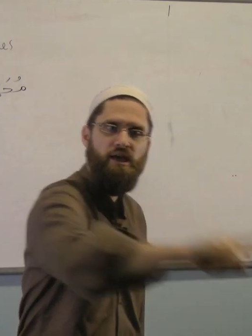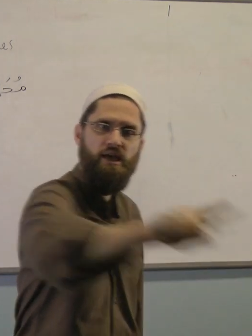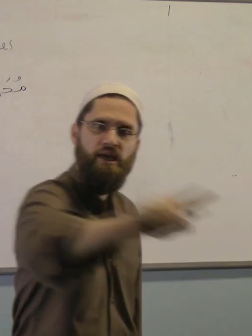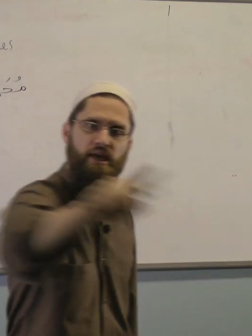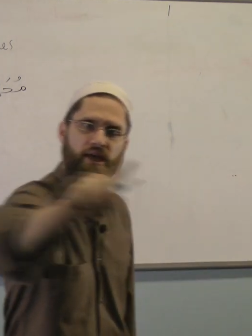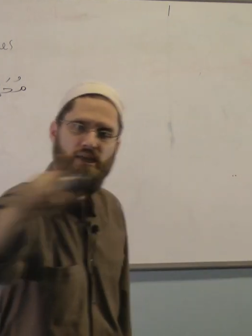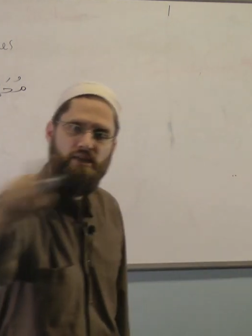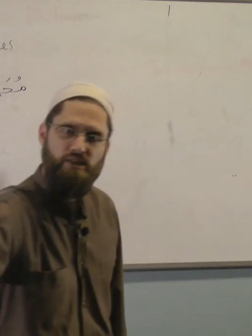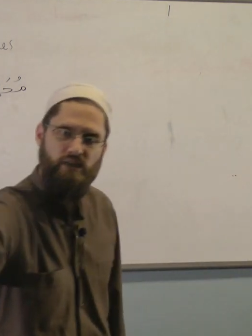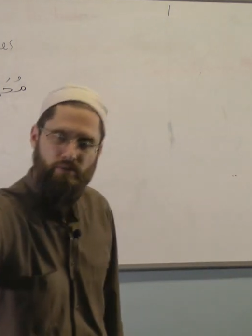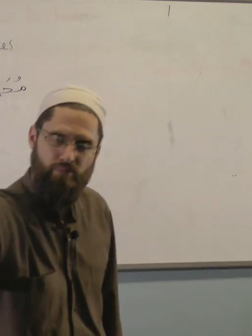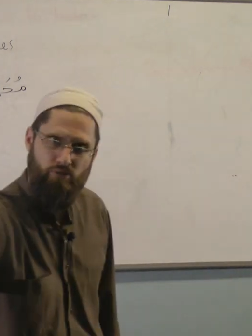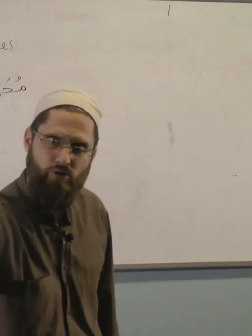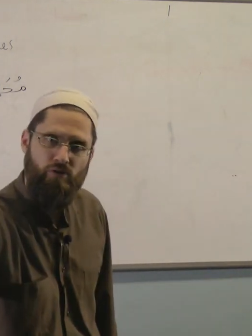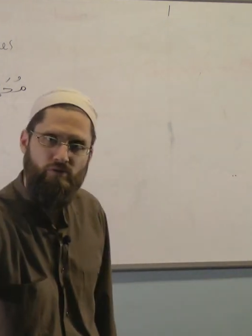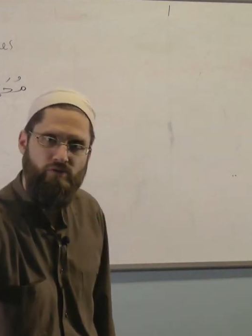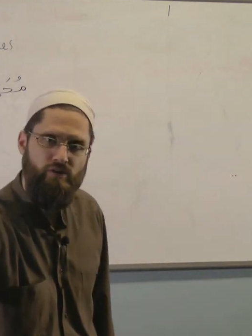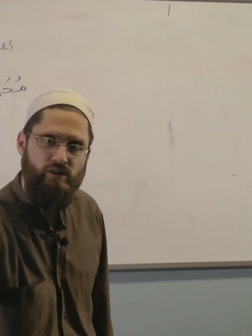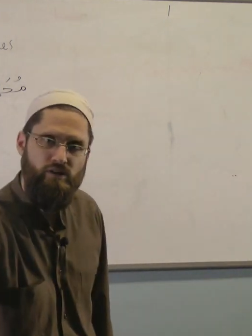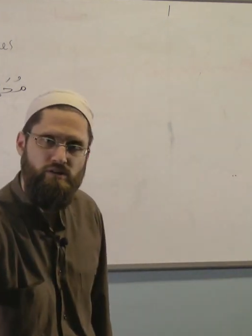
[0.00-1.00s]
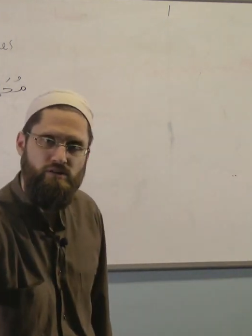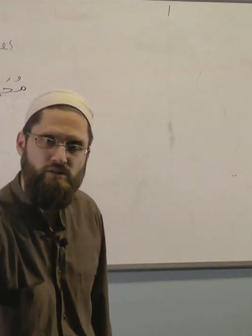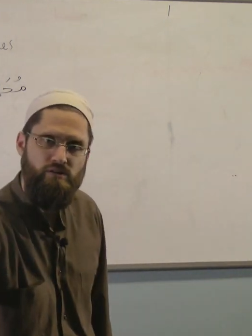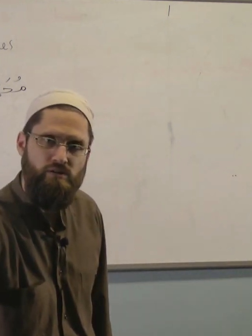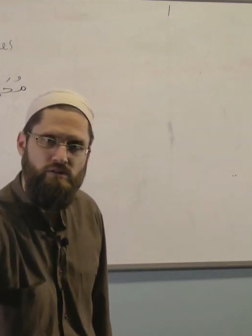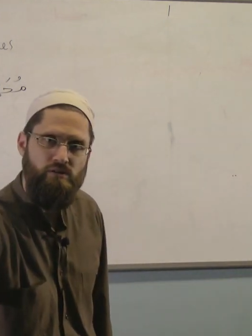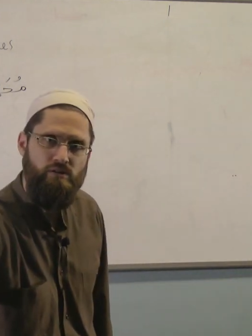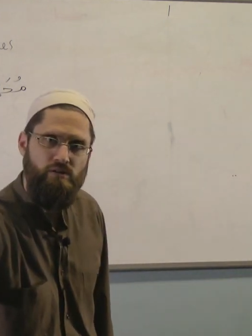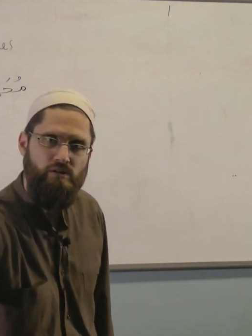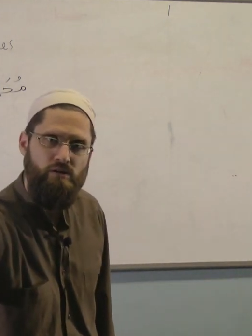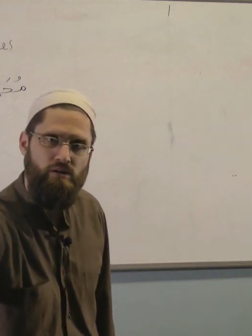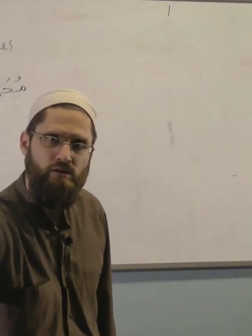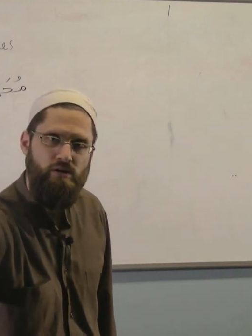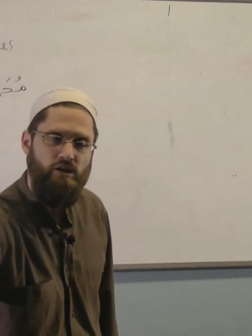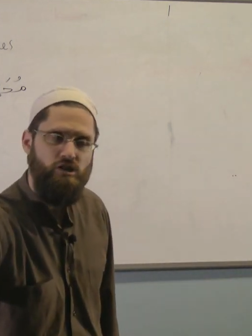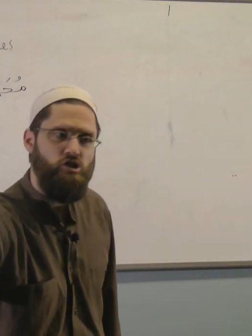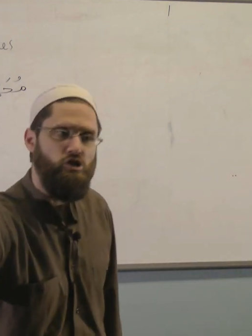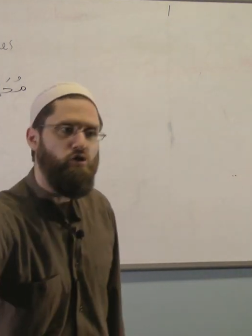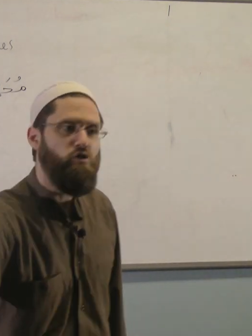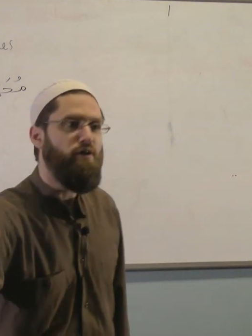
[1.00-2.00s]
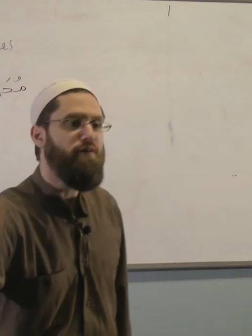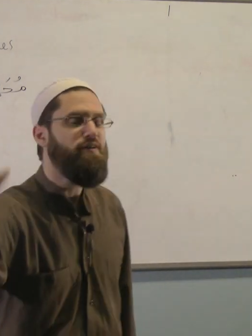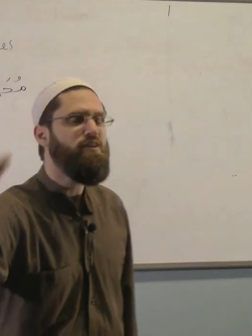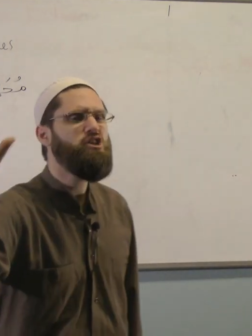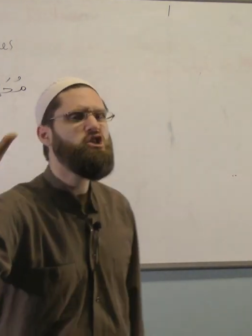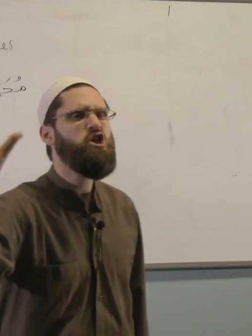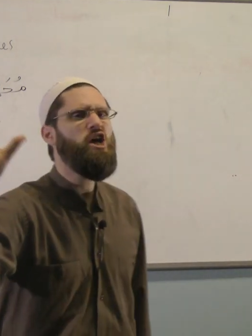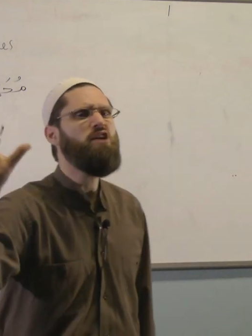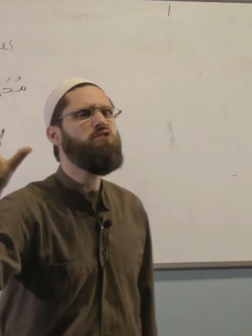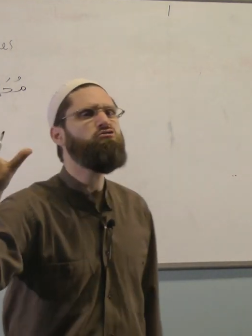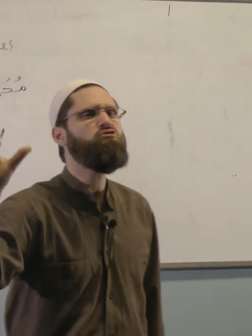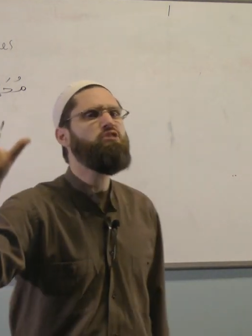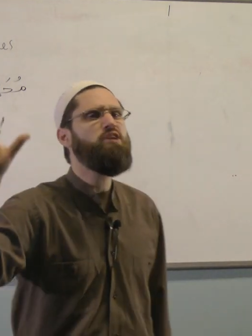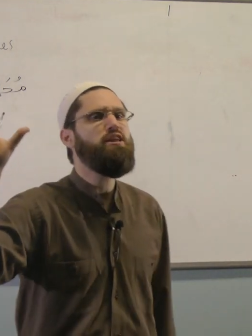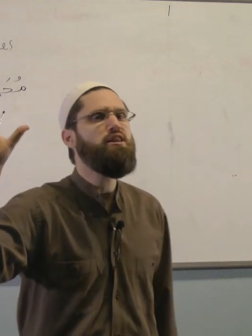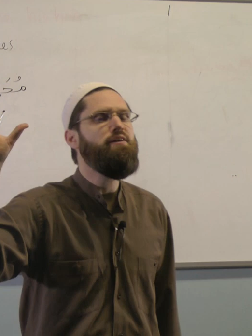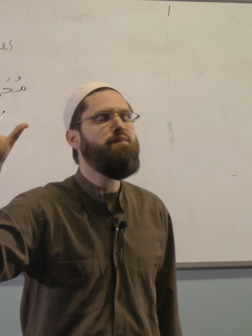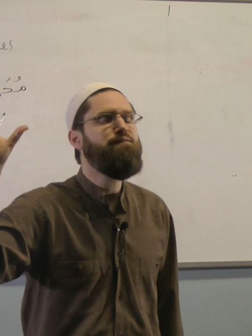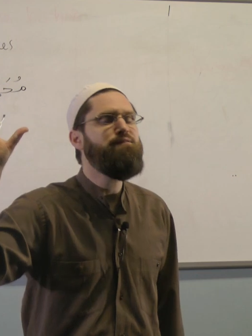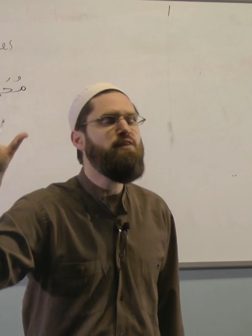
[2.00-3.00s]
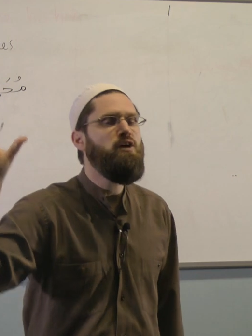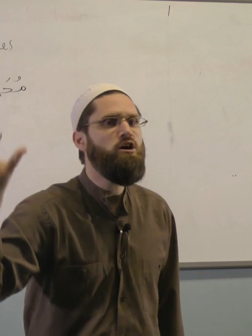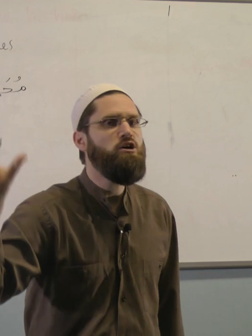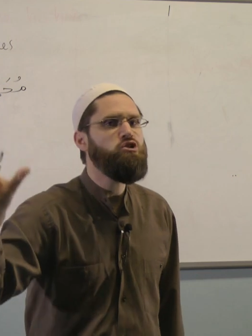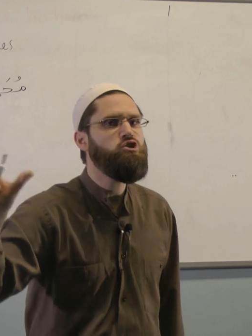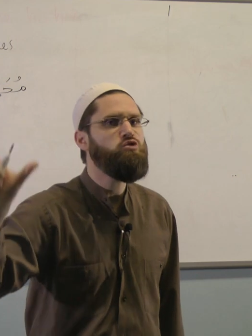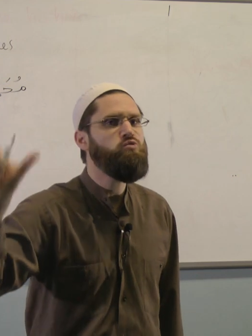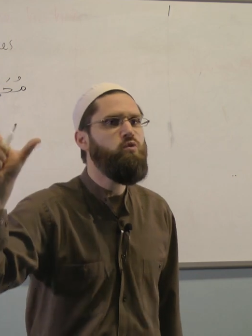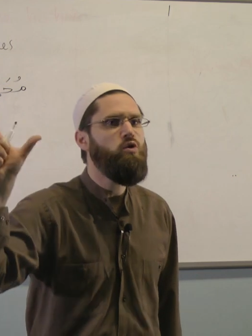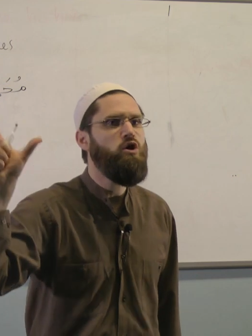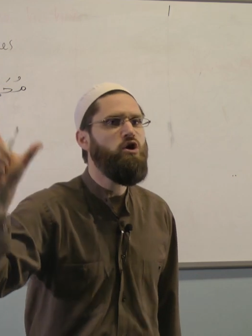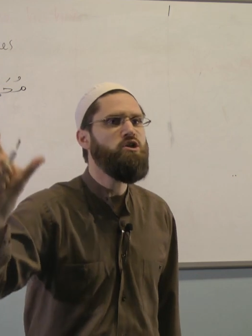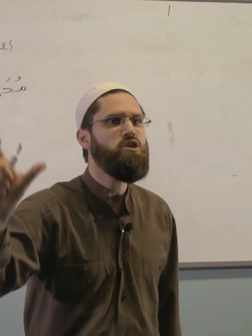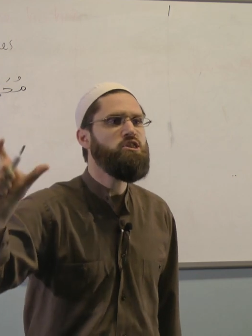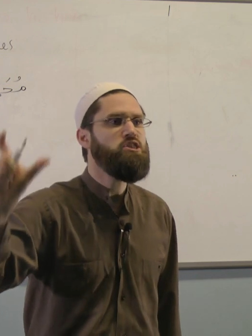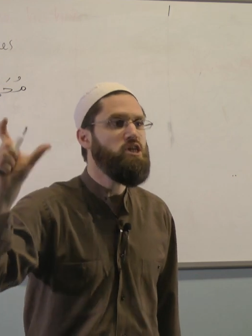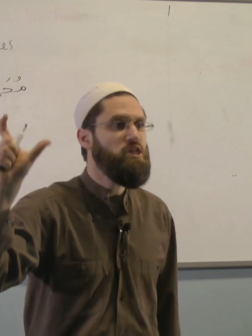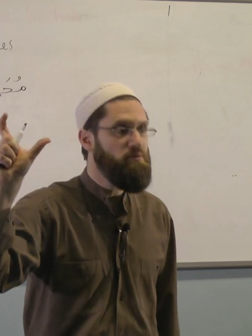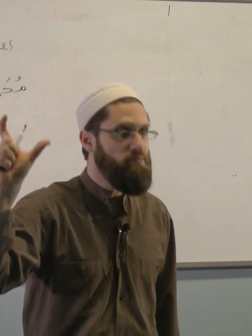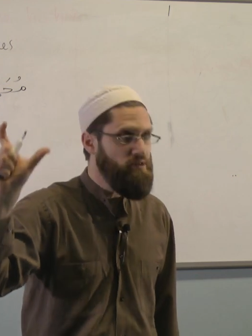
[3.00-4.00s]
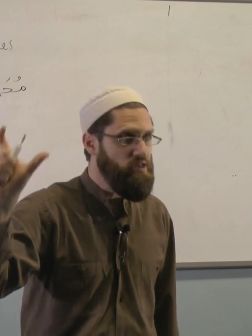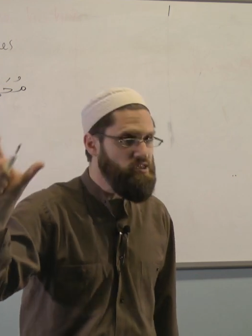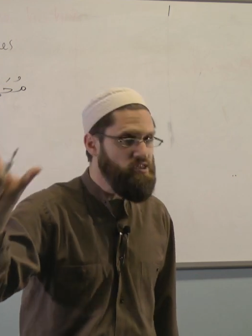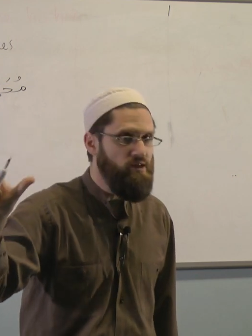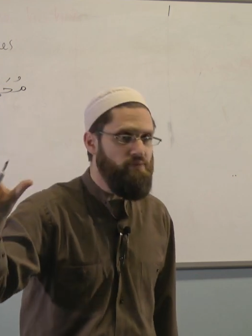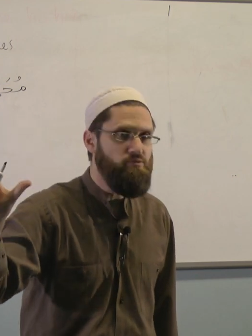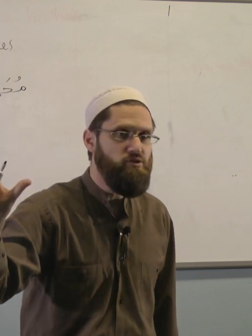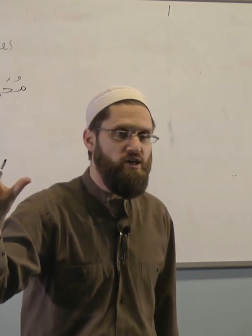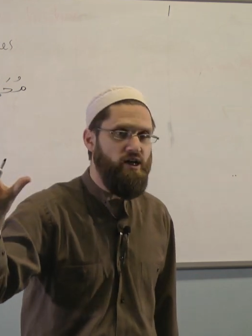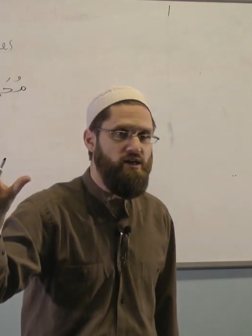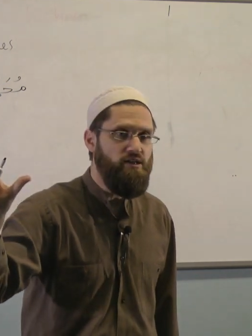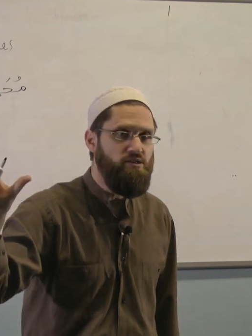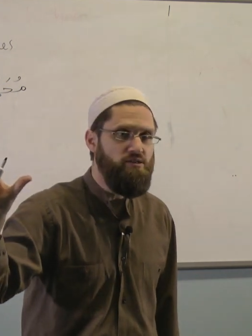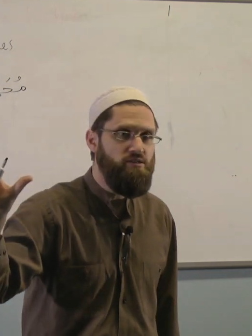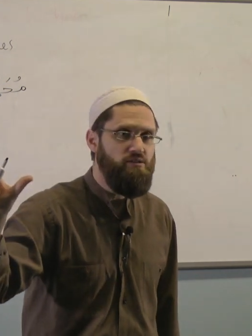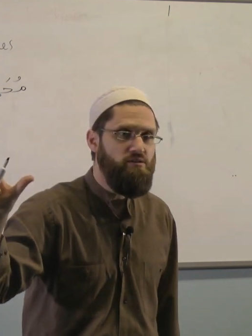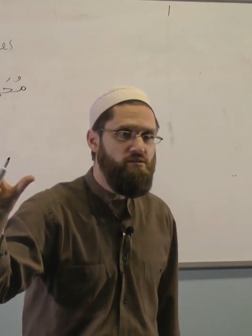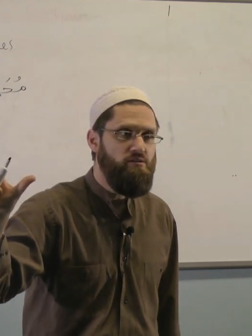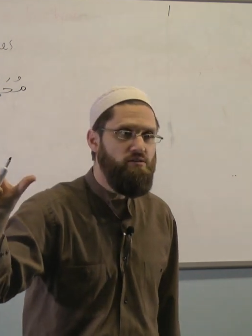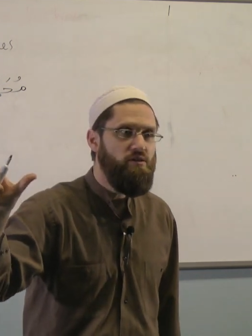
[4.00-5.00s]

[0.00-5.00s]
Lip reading: is a prophet. So generally the first word is going to be the subject.